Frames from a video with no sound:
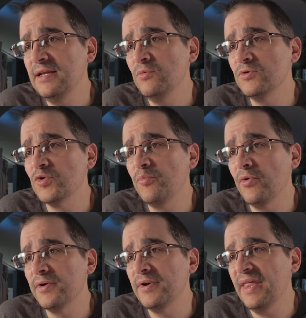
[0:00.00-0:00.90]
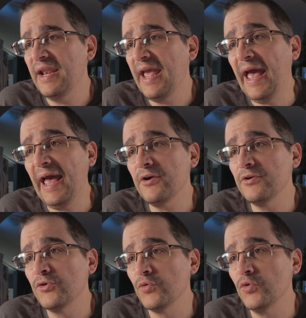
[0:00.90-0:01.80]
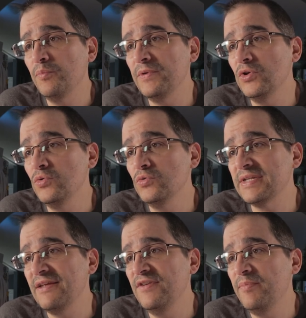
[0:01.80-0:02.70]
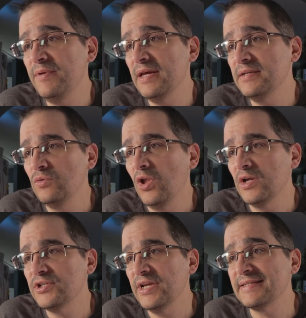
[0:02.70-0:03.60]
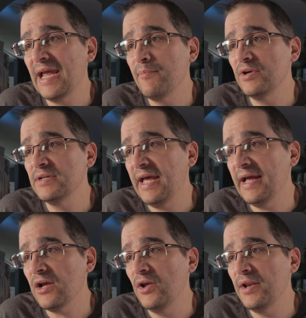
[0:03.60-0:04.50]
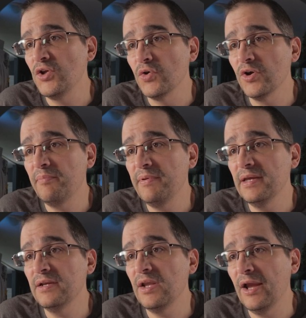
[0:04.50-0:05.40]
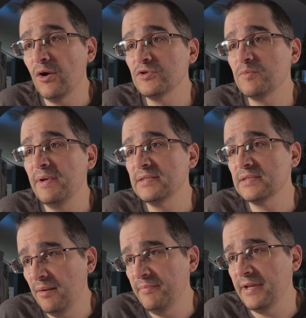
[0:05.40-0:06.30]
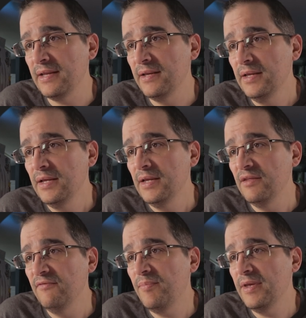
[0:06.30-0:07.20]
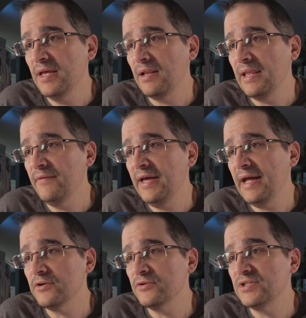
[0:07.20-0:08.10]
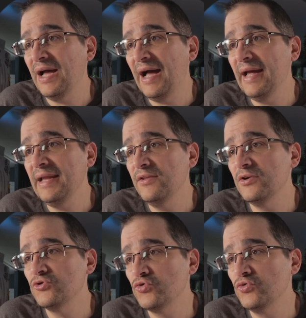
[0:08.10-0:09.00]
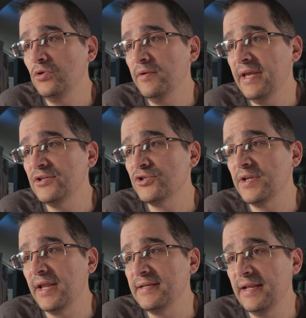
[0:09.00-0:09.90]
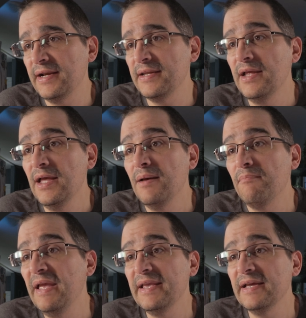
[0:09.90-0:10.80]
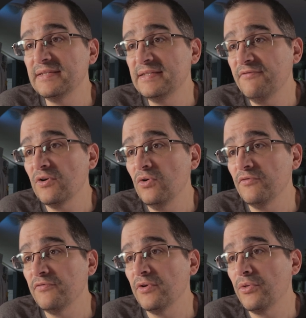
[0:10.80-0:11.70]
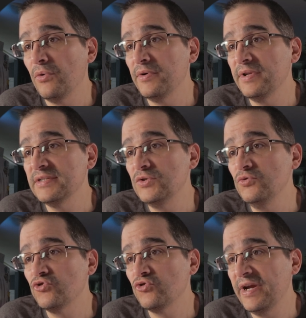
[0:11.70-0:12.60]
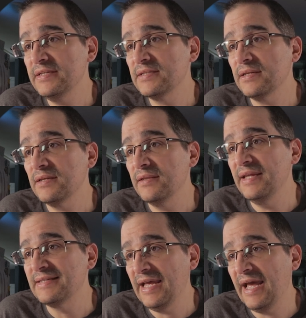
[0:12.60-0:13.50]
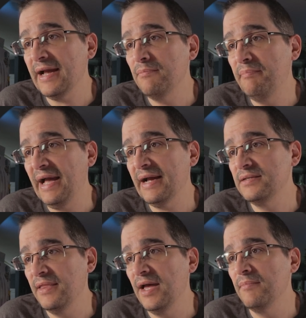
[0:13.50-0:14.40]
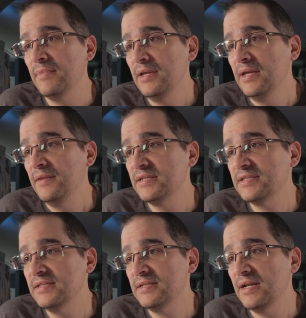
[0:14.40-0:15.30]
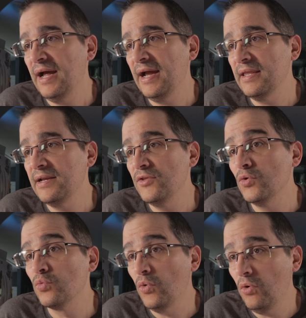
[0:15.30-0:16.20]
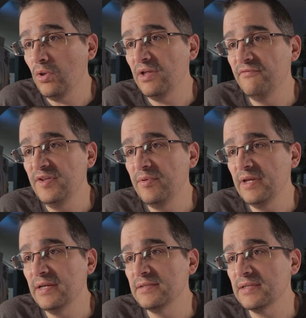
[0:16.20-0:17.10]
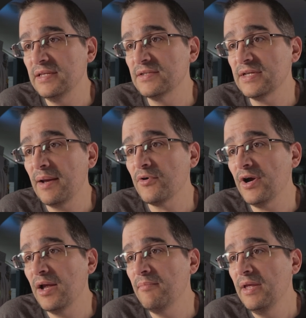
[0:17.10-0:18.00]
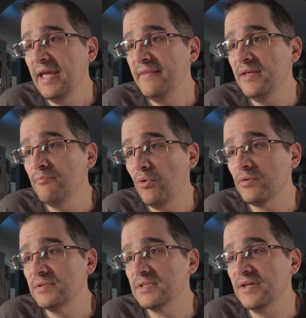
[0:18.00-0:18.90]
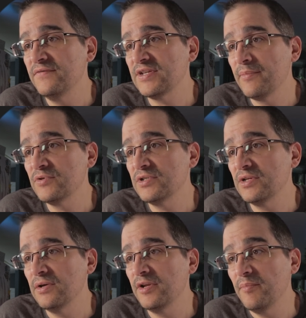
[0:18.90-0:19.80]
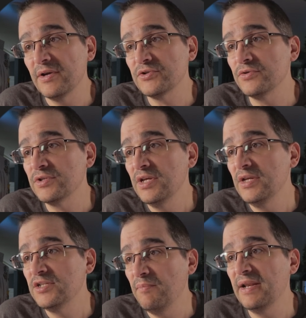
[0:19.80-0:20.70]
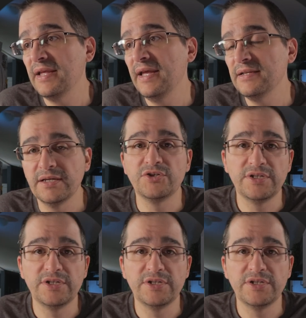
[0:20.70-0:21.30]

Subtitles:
it was reported that a hacker group used a VPN to launch a cyber attack on a European aerospace company. The VPN allowed the hackers to hide their true location and identity, making it difficult for authorities to trace the attack back to them. This incident highlighted the role of VPNs in cybercrime and the importance of cybersecurity measures to mitigate such